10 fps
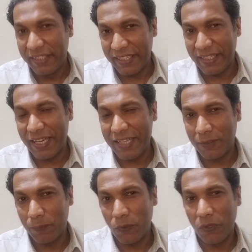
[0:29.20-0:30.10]
Tigray
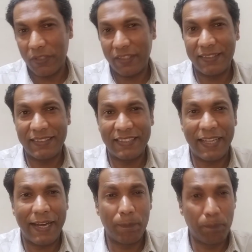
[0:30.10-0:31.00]
supporters
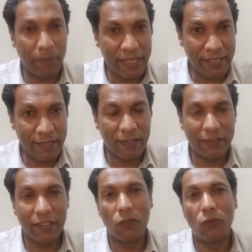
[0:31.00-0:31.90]
had pinned
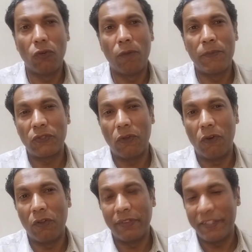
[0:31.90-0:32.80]
their hopes
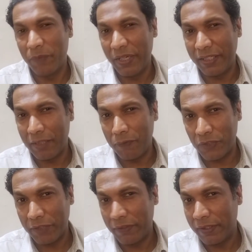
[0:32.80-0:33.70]
on this meeting
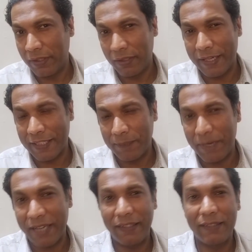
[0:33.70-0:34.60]
because they were
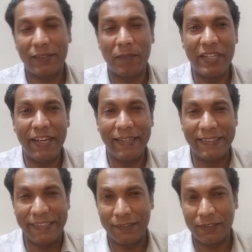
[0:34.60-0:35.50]
expecting some key
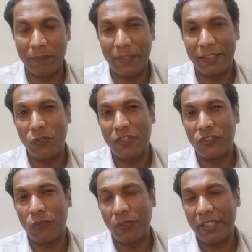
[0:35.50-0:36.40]
decisions by the
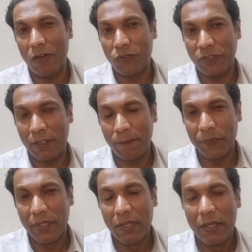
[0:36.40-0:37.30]
UN Security Council,
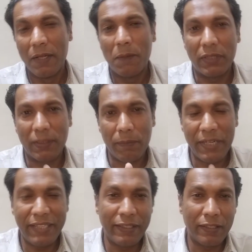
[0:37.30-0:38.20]
but the
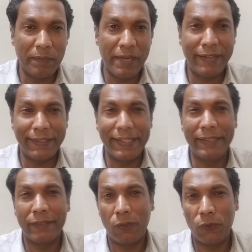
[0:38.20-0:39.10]
meeting remained
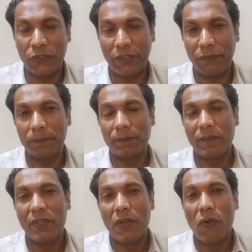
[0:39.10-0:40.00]
inconclusive.
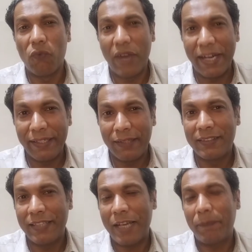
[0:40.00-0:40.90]
Why did
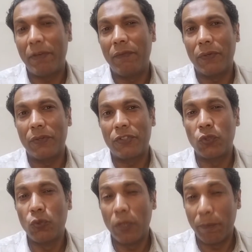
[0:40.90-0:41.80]
this happen,
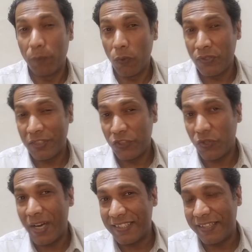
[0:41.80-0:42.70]
viewers? Who opposed the
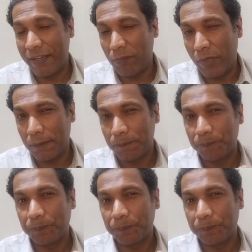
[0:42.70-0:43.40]
joint statement?